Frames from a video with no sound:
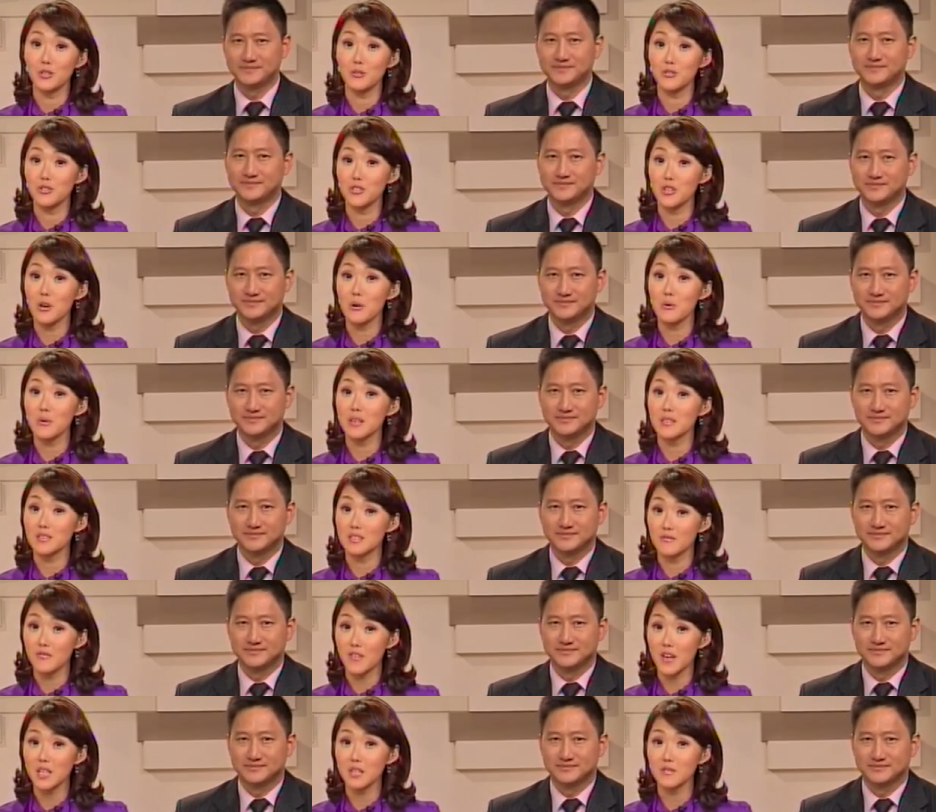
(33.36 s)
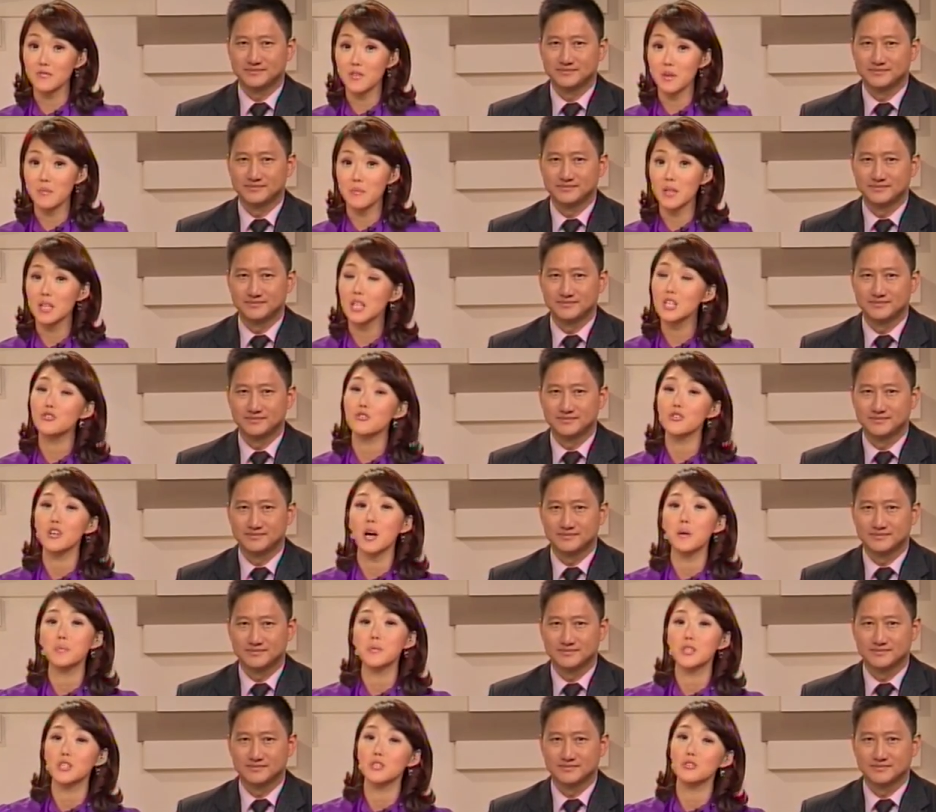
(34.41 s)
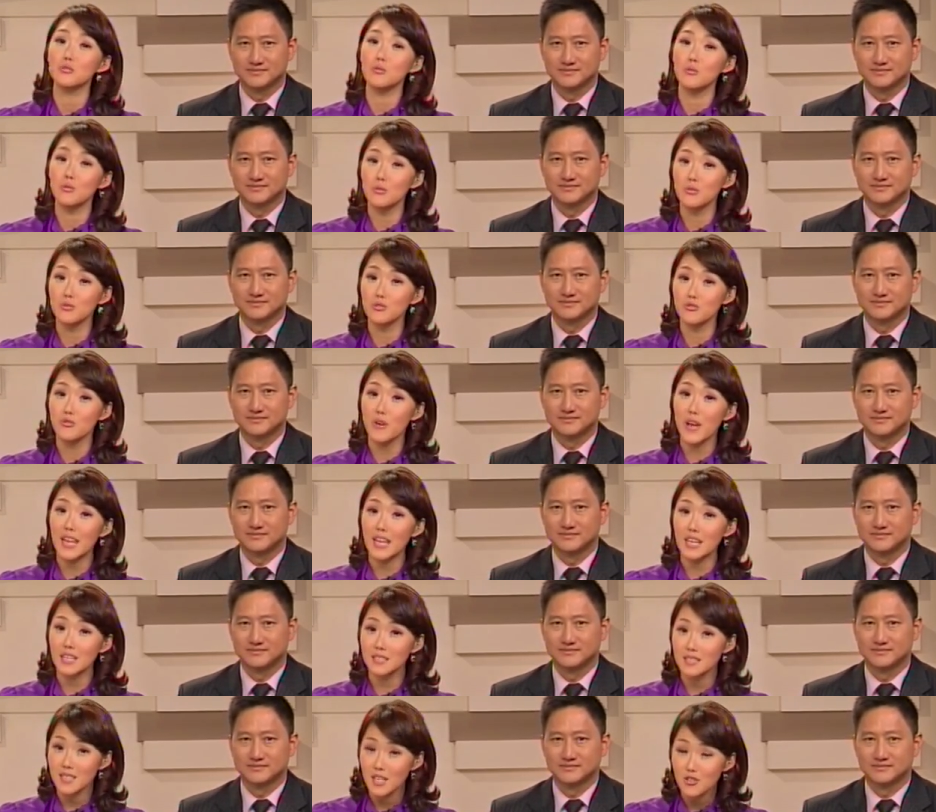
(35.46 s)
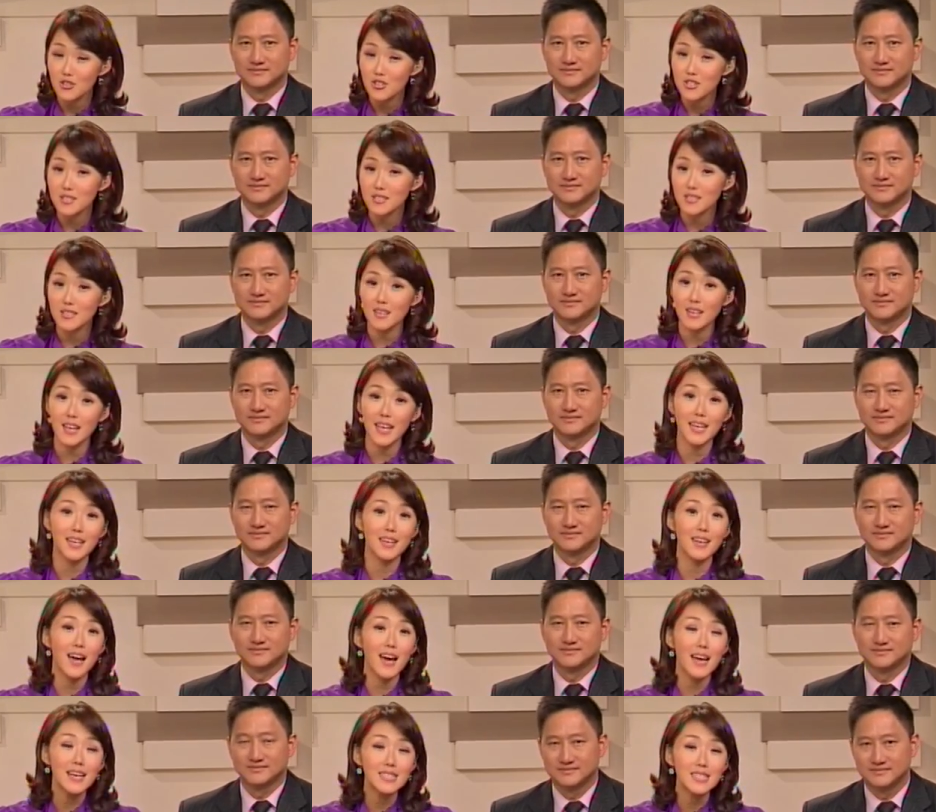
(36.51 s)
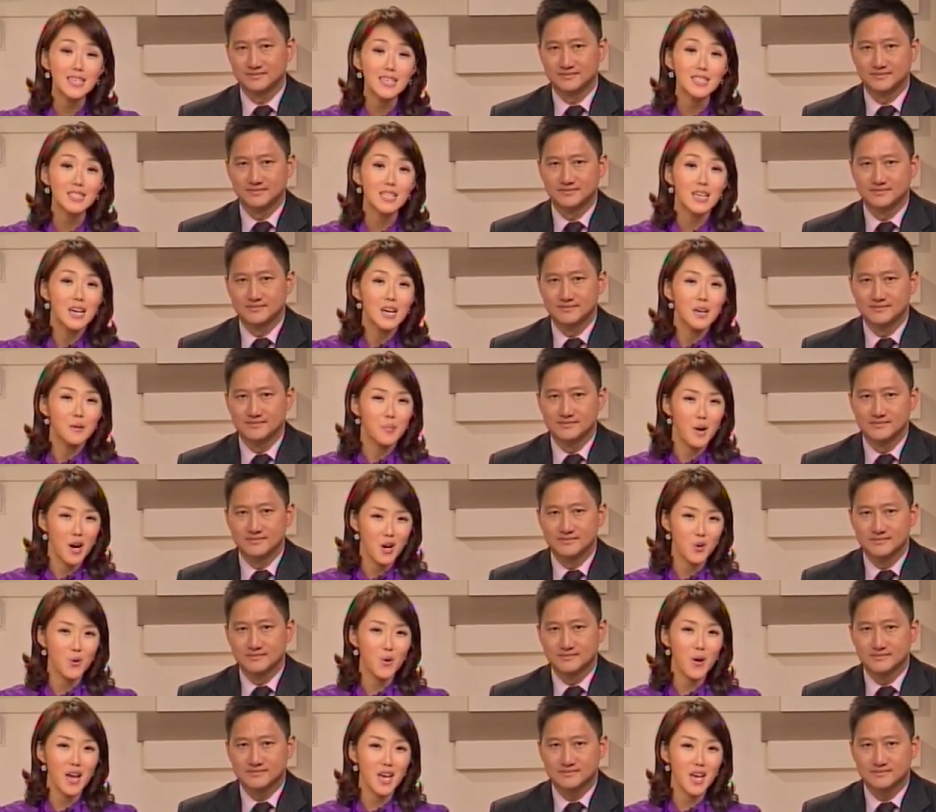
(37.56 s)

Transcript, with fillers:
Speaker 1: no joke. It's developed from military obstacle course training sessions in the late 90s. Parkour